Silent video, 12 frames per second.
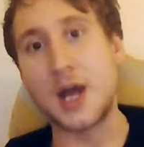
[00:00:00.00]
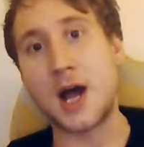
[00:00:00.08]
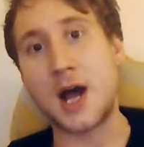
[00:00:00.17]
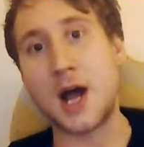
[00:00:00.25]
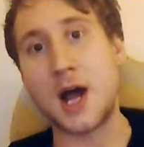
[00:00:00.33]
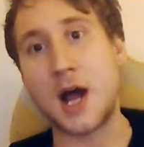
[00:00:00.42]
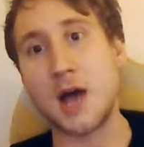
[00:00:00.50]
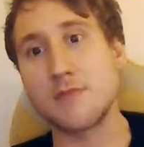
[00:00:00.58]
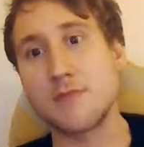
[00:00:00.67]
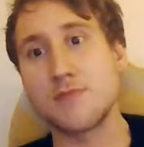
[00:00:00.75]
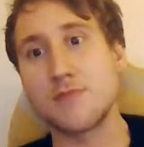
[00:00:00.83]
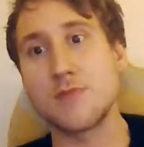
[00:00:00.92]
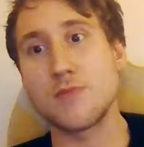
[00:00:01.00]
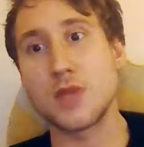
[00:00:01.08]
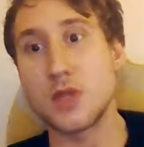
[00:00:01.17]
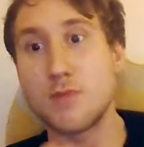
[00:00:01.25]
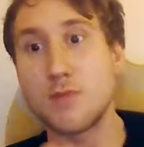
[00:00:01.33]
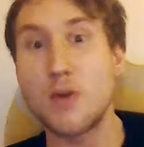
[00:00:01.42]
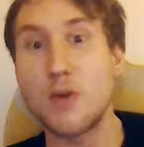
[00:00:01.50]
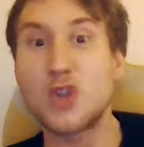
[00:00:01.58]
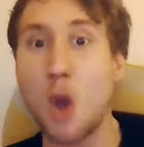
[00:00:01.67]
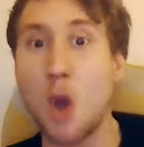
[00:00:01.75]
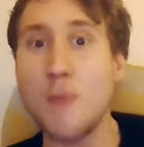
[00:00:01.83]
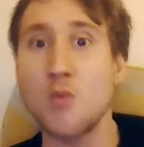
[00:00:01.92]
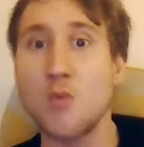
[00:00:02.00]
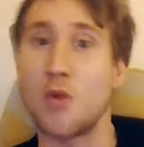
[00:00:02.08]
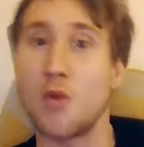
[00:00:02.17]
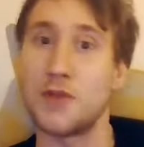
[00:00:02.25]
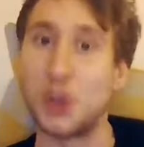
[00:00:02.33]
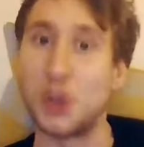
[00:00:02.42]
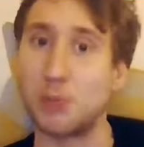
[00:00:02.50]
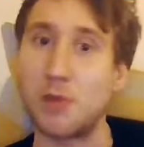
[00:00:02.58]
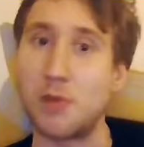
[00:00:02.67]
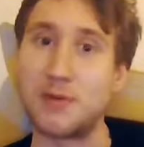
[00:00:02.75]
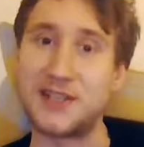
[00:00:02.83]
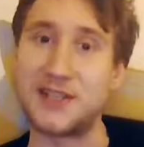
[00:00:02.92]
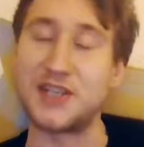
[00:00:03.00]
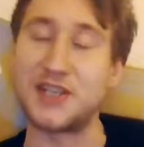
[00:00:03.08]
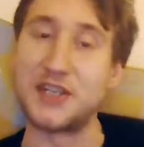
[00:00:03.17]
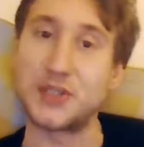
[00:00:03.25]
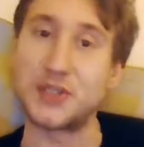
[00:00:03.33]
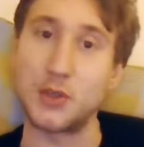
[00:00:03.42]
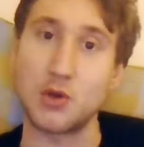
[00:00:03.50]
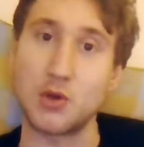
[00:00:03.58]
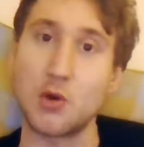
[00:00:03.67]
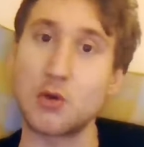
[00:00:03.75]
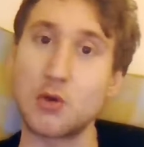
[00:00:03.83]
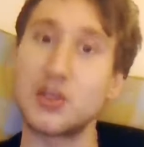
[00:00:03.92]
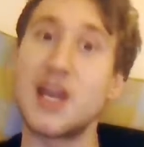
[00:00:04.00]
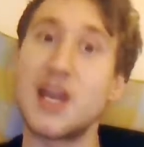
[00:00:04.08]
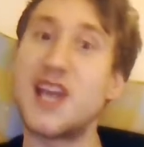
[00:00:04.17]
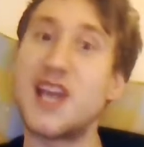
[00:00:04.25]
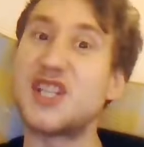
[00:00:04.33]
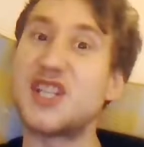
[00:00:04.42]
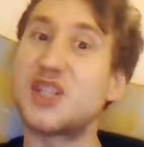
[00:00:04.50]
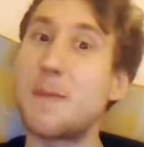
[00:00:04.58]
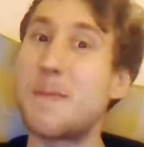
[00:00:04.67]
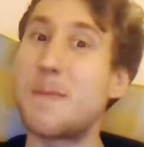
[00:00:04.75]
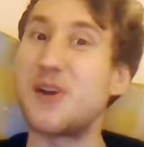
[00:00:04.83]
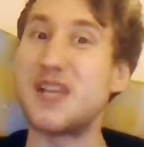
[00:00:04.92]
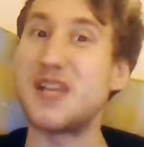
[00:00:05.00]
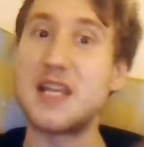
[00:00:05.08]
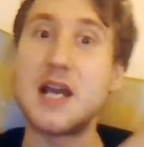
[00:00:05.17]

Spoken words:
The most common one that you'll probably see in snooker halls is somebody